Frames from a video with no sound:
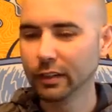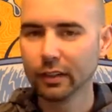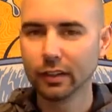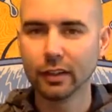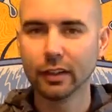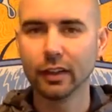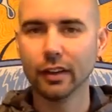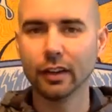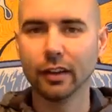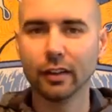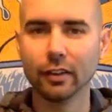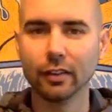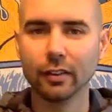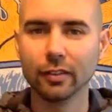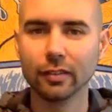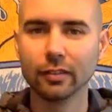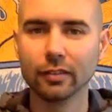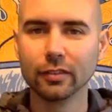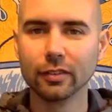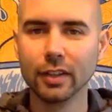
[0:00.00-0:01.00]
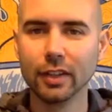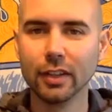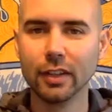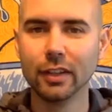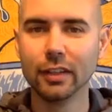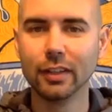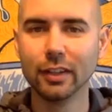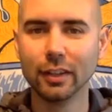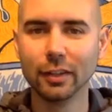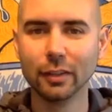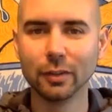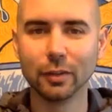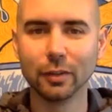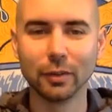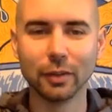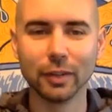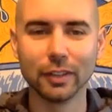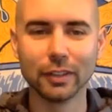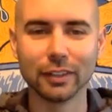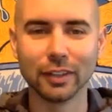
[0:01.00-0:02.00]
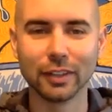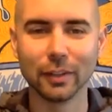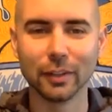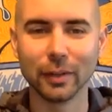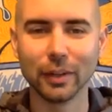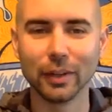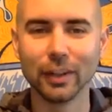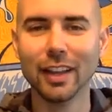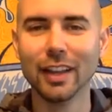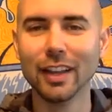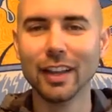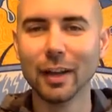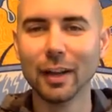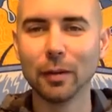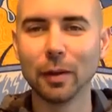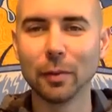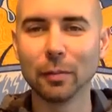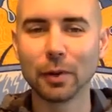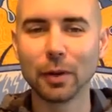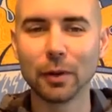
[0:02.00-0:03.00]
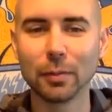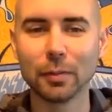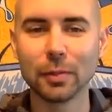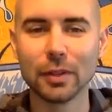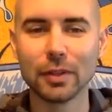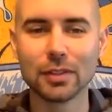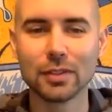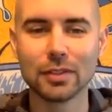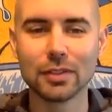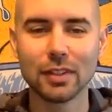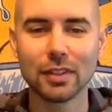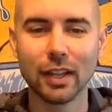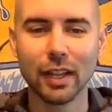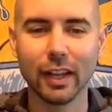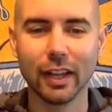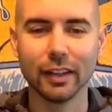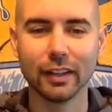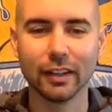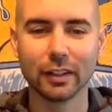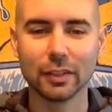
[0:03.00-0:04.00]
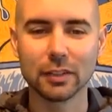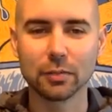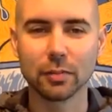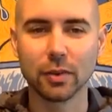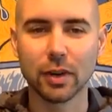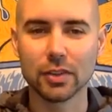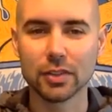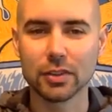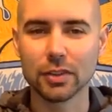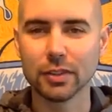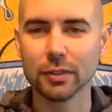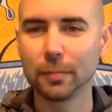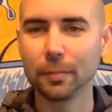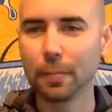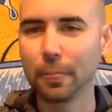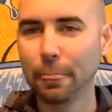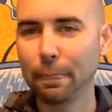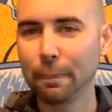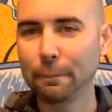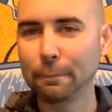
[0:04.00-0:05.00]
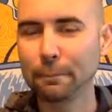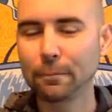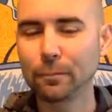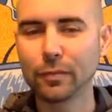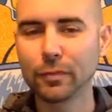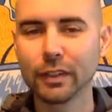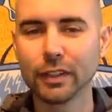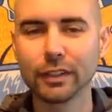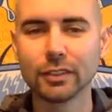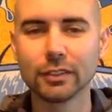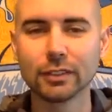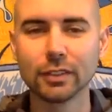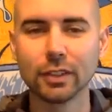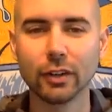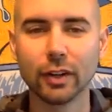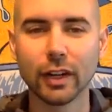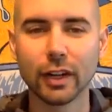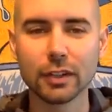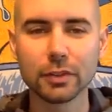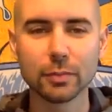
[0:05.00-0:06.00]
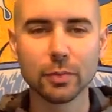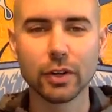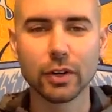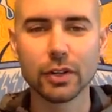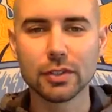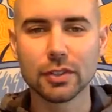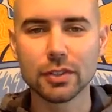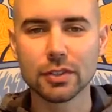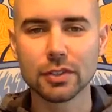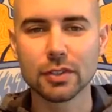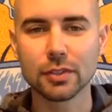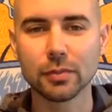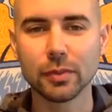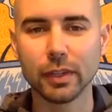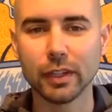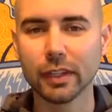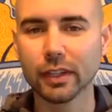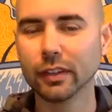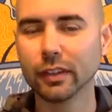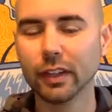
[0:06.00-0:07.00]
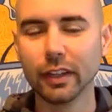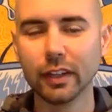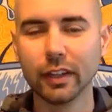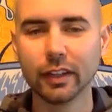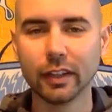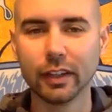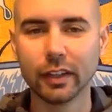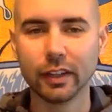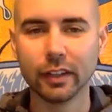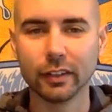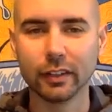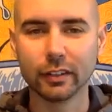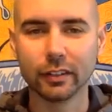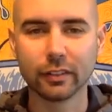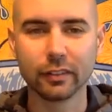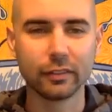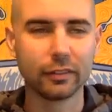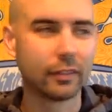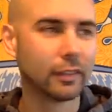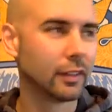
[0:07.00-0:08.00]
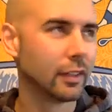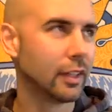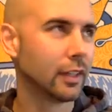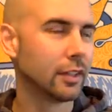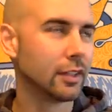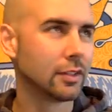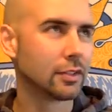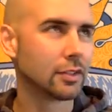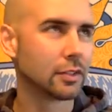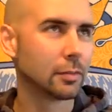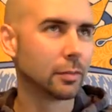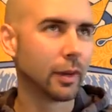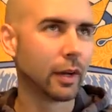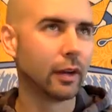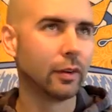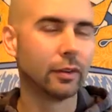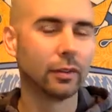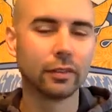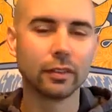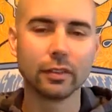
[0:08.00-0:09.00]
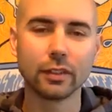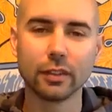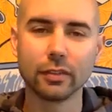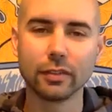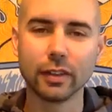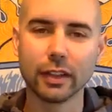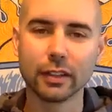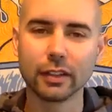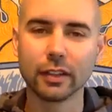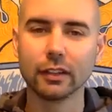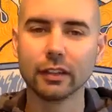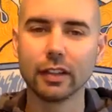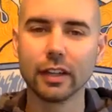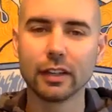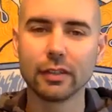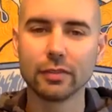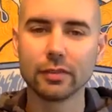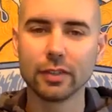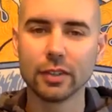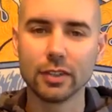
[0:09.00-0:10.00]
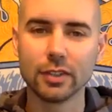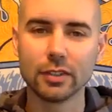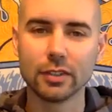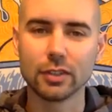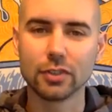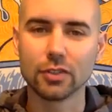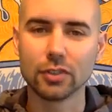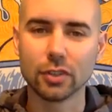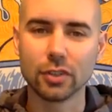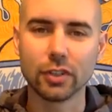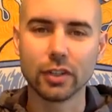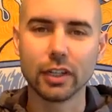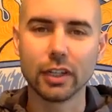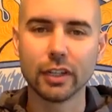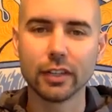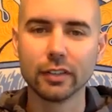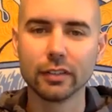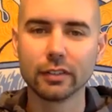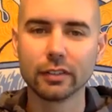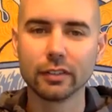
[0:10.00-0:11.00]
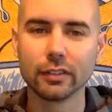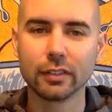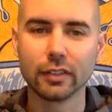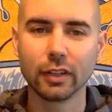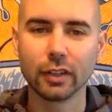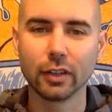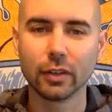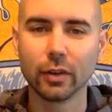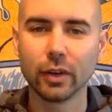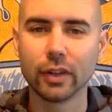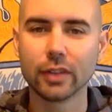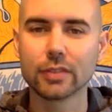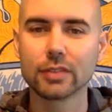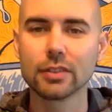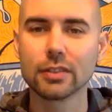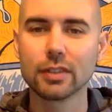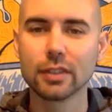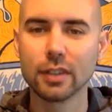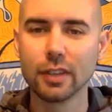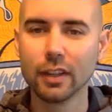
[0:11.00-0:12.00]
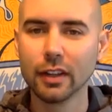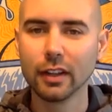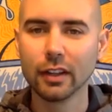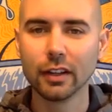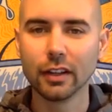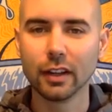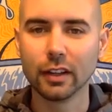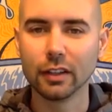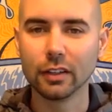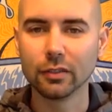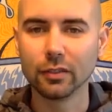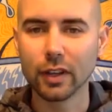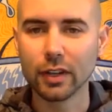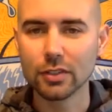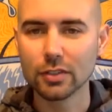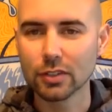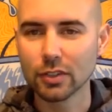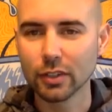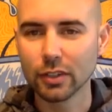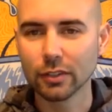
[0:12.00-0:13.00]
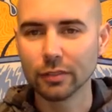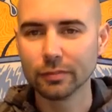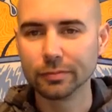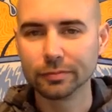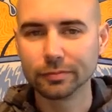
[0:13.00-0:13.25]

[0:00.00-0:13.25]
what will I talk about? About purpose and expression. So exploration to me is about the fact that life is a journey, a quest, an adventure.